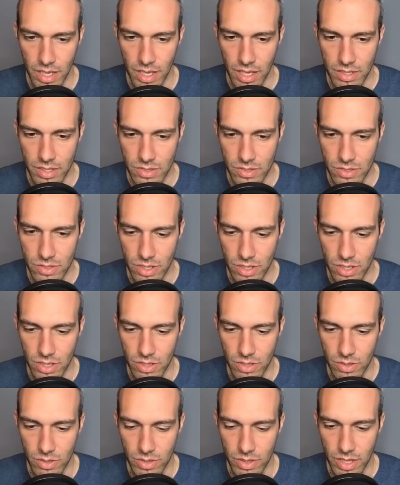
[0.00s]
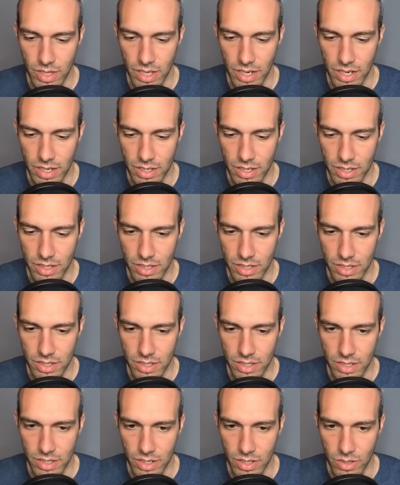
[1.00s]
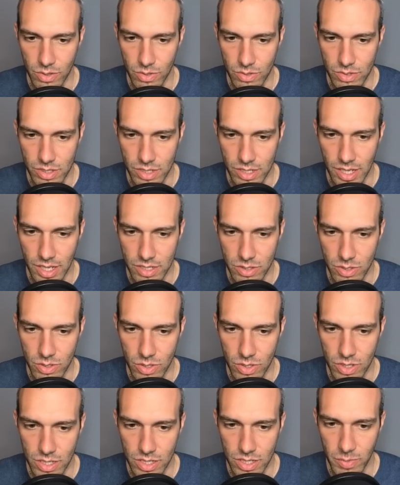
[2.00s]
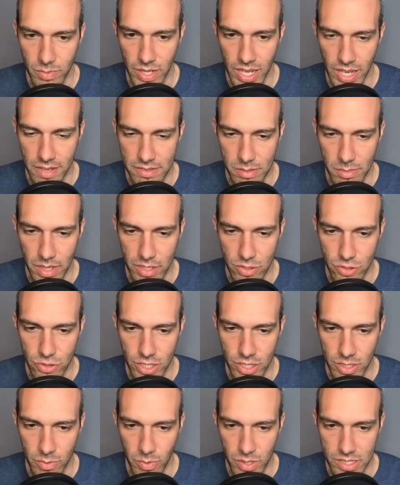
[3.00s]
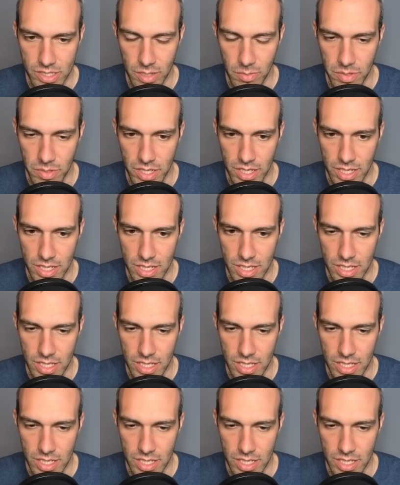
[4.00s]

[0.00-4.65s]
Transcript: So there goes the GUZZLORD. We have some energy. What's coming in?